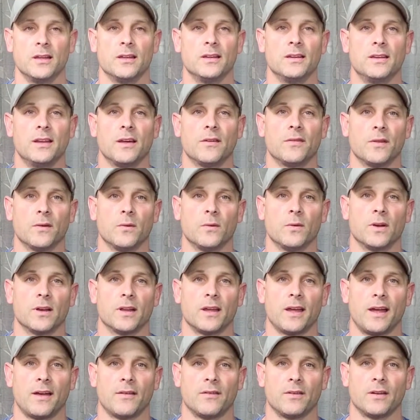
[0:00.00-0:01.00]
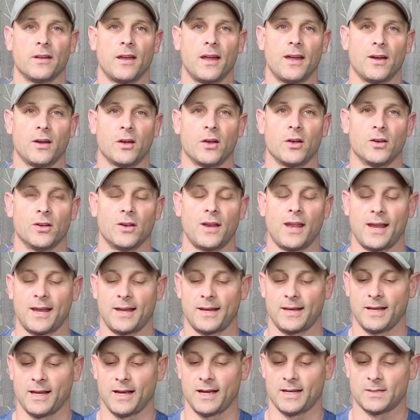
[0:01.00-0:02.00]
You definitely want to have a good
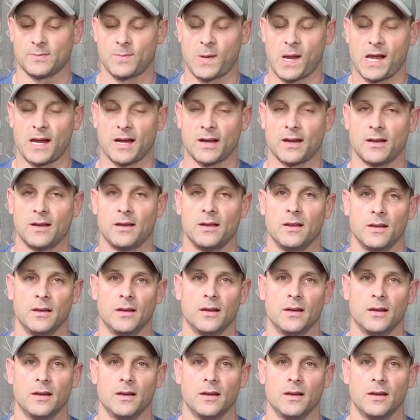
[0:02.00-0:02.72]
handy ice pack